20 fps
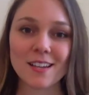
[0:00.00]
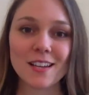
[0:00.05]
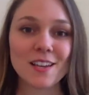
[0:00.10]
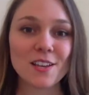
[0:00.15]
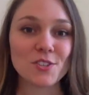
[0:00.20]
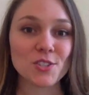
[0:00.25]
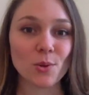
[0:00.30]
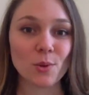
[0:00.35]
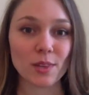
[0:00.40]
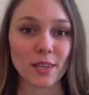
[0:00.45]

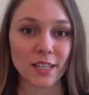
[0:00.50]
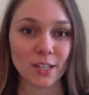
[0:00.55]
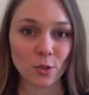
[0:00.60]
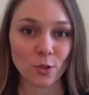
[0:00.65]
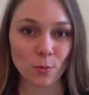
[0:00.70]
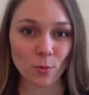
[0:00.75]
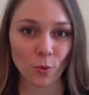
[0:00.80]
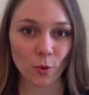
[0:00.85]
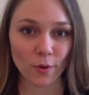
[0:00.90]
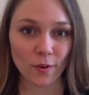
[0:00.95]
So a little
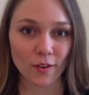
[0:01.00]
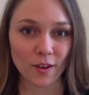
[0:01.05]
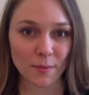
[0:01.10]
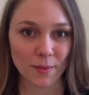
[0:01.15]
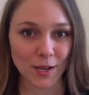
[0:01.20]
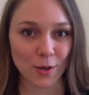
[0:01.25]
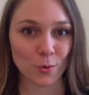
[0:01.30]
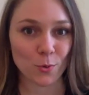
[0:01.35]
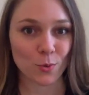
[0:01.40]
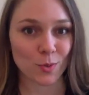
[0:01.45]
more
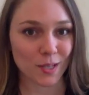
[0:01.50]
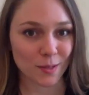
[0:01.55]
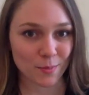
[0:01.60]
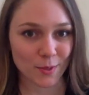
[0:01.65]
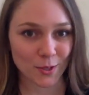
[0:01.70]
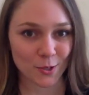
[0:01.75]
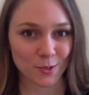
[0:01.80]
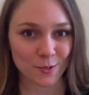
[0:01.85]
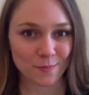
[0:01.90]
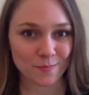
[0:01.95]
about
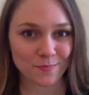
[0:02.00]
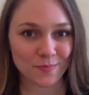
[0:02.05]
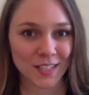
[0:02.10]
ReBuild.